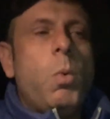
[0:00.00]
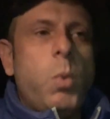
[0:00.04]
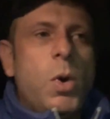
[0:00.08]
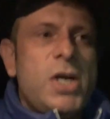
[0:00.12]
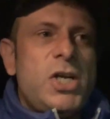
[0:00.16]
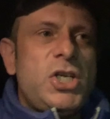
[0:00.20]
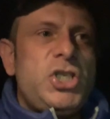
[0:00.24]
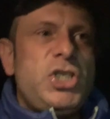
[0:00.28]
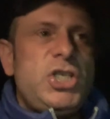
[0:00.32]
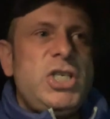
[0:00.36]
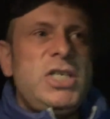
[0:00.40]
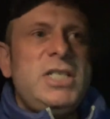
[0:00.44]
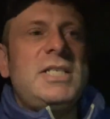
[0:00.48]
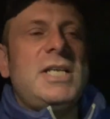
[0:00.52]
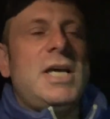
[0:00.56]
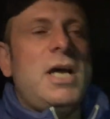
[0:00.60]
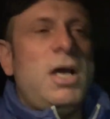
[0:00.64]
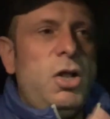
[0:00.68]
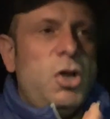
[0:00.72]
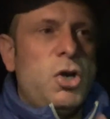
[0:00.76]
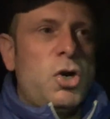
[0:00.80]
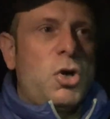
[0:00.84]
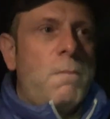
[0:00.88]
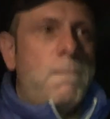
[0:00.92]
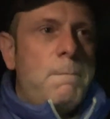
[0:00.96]
What does she
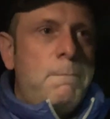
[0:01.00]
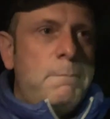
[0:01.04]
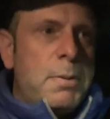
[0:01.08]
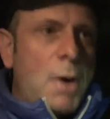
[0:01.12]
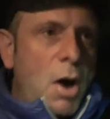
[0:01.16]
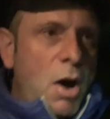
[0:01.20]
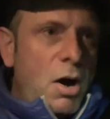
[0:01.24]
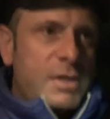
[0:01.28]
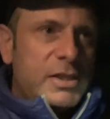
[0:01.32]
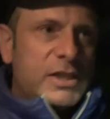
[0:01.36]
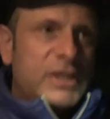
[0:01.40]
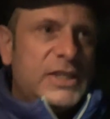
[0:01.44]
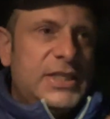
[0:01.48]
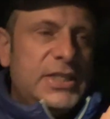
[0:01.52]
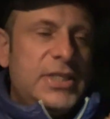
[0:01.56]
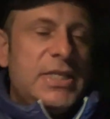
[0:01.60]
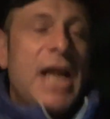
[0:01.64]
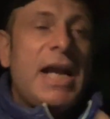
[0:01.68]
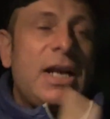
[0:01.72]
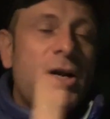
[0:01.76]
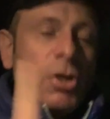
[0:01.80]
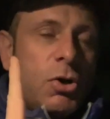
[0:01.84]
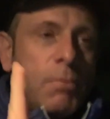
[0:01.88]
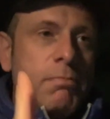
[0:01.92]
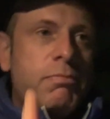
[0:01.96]
tell her boss?
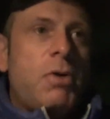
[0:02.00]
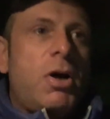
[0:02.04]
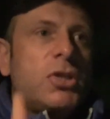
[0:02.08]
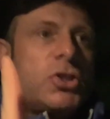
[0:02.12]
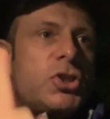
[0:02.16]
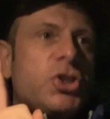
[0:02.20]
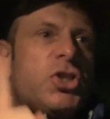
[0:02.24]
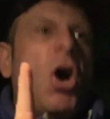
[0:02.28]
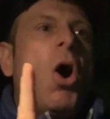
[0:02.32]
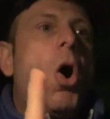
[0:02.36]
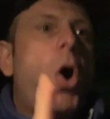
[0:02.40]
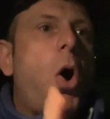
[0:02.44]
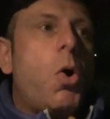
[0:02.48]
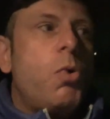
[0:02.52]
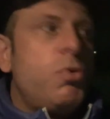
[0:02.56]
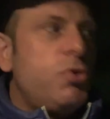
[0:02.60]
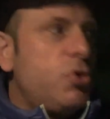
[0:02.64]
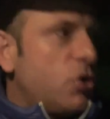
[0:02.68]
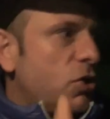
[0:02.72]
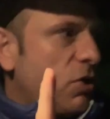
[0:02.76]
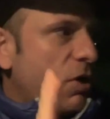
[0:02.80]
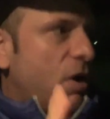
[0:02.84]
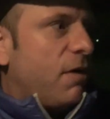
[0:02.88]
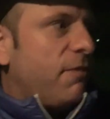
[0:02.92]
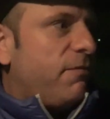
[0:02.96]
Not her boss, the
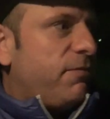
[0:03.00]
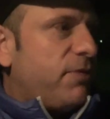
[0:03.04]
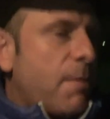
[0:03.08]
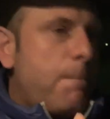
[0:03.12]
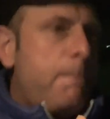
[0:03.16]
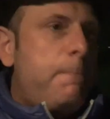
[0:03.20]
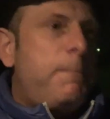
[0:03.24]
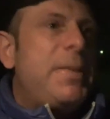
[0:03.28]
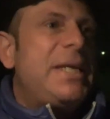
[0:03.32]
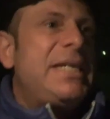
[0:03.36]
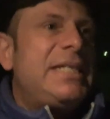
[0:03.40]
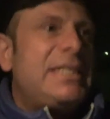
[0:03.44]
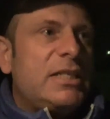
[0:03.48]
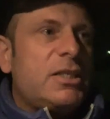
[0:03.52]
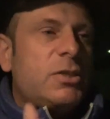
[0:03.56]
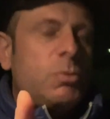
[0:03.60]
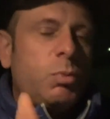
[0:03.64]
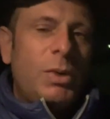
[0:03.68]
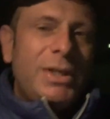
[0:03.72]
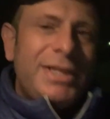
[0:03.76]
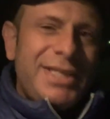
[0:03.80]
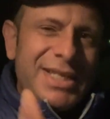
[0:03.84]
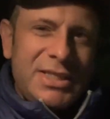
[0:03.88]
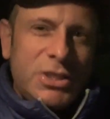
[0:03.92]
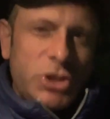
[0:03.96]
owner of the business.
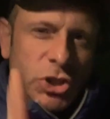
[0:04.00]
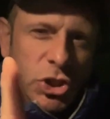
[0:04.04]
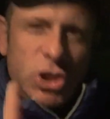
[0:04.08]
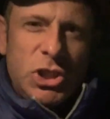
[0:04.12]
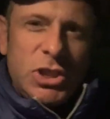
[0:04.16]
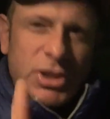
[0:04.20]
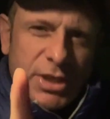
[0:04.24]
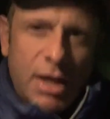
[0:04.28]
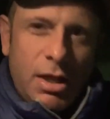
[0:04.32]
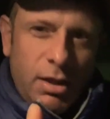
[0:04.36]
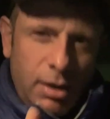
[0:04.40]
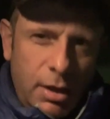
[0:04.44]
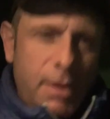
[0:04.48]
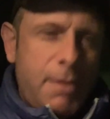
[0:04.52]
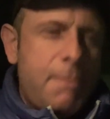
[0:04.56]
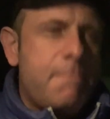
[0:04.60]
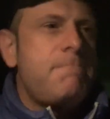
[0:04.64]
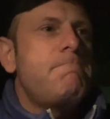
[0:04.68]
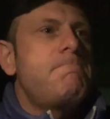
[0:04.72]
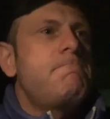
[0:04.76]
What does she tell him?